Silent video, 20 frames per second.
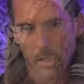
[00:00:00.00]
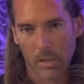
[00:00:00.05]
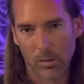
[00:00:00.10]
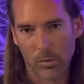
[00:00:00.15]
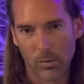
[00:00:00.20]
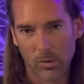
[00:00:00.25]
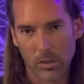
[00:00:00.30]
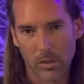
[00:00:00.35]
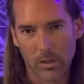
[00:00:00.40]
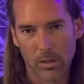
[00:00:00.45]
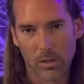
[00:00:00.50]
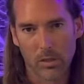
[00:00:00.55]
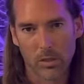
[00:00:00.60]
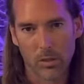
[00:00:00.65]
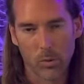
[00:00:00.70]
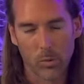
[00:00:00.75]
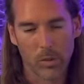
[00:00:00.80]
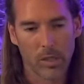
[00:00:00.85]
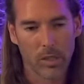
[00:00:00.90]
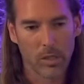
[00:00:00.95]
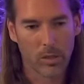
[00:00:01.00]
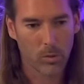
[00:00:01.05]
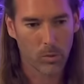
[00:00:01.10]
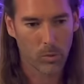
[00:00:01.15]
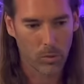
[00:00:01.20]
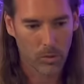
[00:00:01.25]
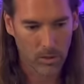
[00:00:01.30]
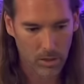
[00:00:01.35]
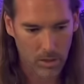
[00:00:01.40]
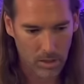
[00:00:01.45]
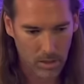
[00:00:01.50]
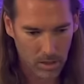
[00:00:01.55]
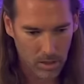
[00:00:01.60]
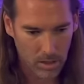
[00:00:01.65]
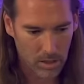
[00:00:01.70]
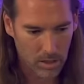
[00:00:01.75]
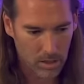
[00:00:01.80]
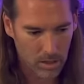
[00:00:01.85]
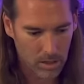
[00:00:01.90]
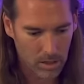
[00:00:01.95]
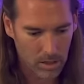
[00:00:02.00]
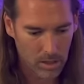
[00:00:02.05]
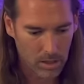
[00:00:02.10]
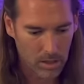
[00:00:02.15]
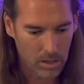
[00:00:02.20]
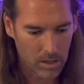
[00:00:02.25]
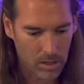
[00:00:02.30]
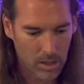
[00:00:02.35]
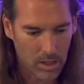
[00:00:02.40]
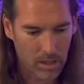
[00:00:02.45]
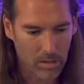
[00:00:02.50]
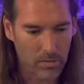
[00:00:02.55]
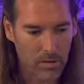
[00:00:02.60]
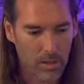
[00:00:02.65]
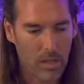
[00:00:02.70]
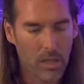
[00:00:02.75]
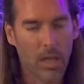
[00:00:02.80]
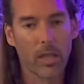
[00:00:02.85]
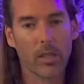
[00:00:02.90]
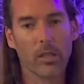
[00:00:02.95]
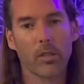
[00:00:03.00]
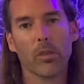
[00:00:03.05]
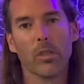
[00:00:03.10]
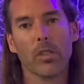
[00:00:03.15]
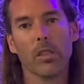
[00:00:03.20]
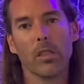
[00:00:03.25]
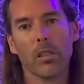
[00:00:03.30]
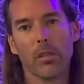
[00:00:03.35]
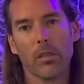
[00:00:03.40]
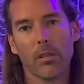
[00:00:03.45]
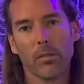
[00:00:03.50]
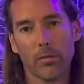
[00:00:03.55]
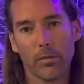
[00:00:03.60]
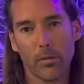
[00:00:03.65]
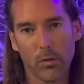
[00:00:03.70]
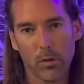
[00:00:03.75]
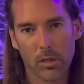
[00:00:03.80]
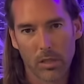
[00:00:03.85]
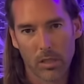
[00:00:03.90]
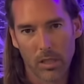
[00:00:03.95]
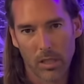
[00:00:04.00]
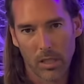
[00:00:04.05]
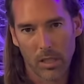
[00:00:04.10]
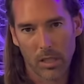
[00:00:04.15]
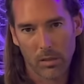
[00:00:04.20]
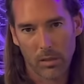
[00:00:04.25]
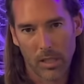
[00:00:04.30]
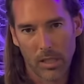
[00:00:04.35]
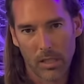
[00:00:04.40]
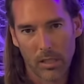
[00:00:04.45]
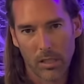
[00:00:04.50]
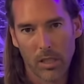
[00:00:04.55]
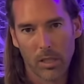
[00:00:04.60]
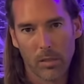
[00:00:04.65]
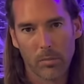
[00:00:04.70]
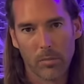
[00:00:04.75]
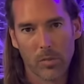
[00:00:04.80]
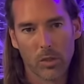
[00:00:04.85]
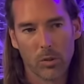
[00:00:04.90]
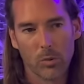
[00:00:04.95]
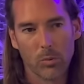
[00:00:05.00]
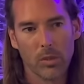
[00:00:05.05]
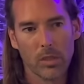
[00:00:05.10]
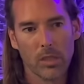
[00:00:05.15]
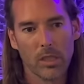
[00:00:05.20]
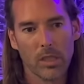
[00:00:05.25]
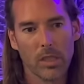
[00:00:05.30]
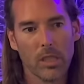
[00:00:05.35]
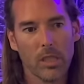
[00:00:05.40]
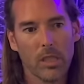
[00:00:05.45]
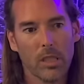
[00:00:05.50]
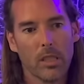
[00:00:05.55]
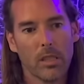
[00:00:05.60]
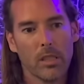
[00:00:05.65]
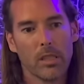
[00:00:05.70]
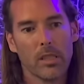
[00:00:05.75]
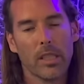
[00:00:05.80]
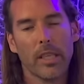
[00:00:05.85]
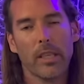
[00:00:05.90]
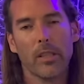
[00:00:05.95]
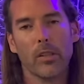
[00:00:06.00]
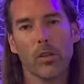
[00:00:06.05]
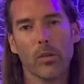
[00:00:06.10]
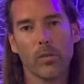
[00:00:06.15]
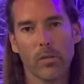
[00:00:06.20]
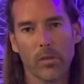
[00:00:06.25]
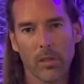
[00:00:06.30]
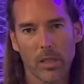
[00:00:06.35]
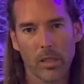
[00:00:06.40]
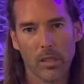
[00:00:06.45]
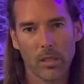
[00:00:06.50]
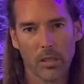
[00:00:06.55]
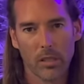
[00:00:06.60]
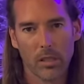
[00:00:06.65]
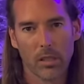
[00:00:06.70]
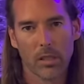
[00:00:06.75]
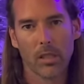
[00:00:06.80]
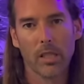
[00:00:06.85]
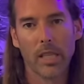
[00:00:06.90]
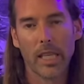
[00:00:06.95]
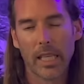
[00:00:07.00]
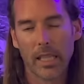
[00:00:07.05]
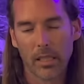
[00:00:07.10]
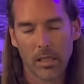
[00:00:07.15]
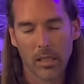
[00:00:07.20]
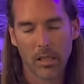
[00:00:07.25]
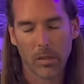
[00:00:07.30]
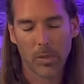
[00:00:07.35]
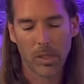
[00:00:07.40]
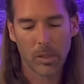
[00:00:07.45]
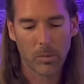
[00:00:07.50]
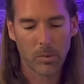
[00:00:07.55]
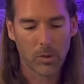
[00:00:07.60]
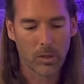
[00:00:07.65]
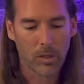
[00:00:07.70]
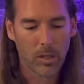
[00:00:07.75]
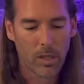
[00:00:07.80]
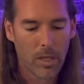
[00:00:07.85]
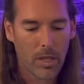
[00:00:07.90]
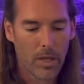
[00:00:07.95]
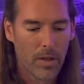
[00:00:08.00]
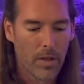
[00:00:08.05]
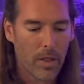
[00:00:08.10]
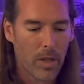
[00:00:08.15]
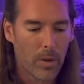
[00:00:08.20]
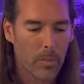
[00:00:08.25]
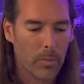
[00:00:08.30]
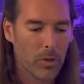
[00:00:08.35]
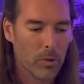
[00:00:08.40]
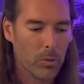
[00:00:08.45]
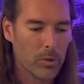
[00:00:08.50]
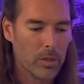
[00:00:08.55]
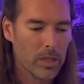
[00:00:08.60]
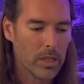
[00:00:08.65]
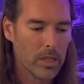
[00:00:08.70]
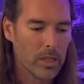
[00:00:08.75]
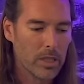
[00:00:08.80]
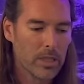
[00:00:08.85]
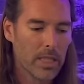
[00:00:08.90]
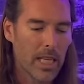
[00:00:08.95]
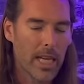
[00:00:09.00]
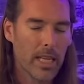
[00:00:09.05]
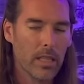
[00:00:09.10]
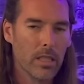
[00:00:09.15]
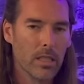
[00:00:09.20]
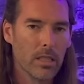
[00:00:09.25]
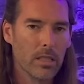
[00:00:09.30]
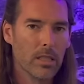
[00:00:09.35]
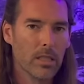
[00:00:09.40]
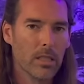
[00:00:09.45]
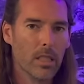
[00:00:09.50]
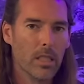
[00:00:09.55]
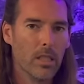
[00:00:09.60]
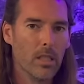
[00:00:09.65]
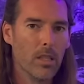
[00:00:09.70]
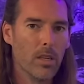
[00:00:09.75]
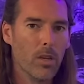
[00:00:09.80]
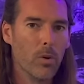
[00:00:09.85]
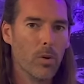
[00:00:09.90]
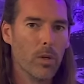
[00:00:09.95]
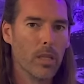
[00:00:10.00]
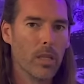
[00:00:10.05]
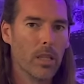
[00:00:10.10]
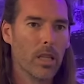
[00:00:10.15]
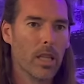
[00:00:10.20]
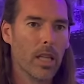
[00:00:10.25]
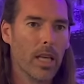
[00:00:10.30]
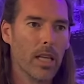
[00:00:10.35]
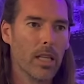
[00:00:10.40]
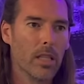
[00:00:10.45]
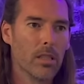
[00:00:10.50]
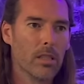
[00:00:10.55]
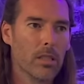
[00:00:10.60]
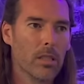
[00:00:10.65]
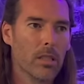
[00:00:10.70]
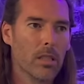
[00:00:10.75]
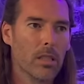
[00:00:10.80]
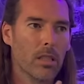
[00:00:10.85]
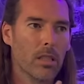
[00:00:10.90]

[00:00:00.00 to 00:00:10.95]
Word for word: that was doing it, or the the kind of the conquering force that had come to really take over the the land and the people, but really a sadness in knowing that